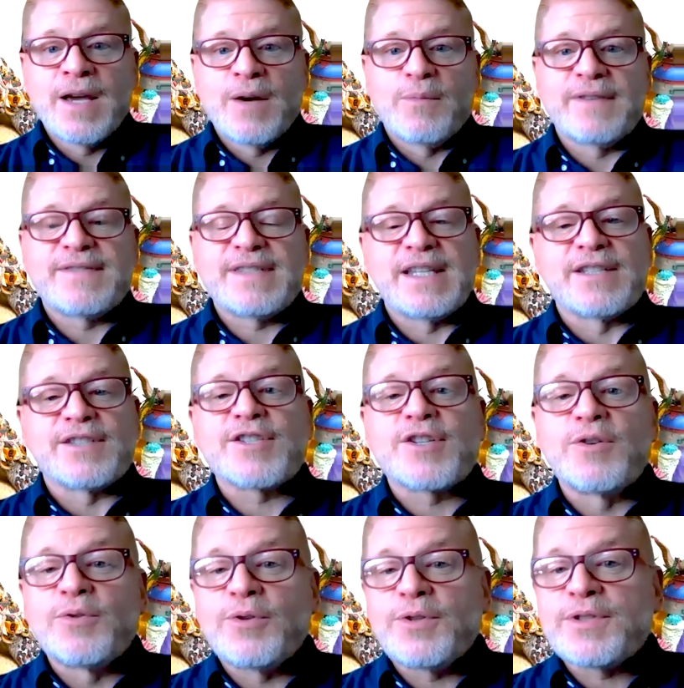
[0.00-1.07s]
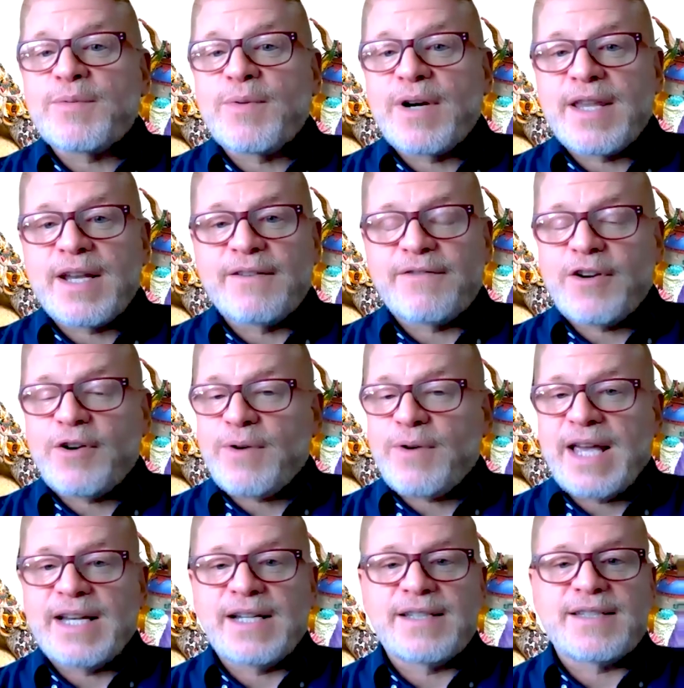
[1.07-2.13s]
We've seen schools where they've
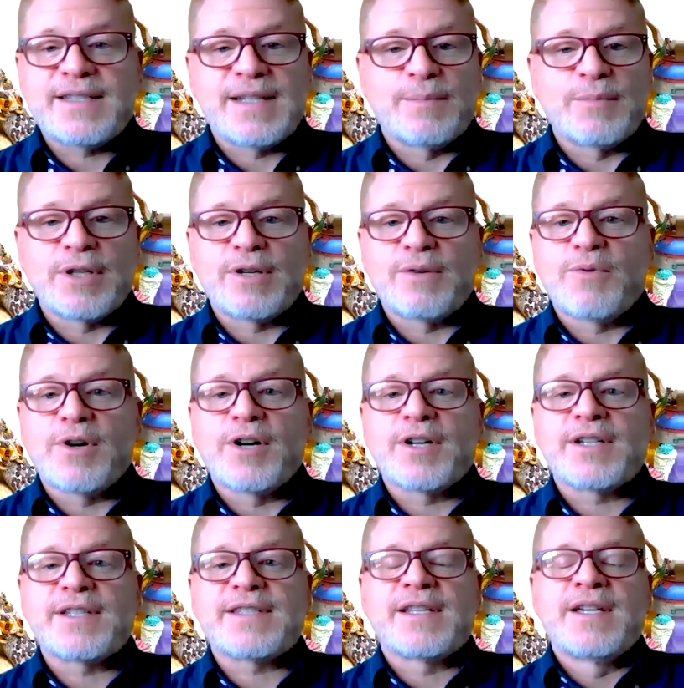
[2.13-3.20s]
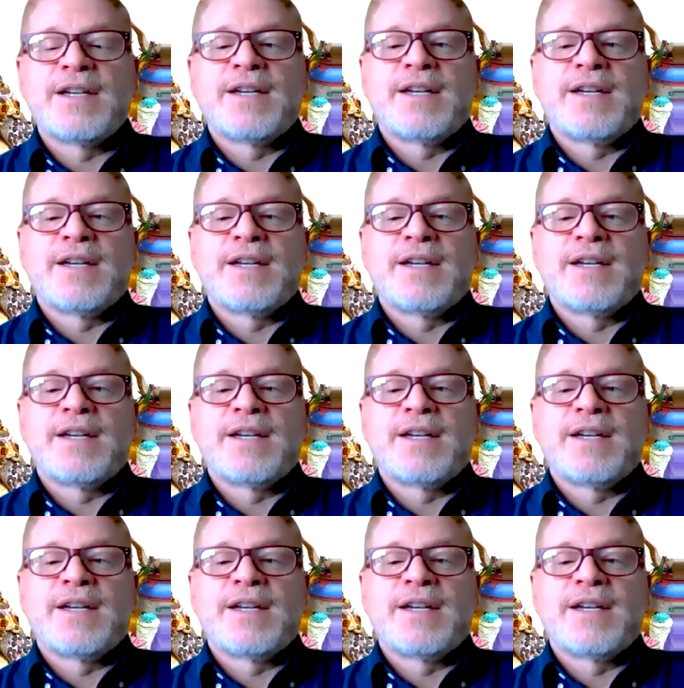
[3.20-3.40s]
created similar works,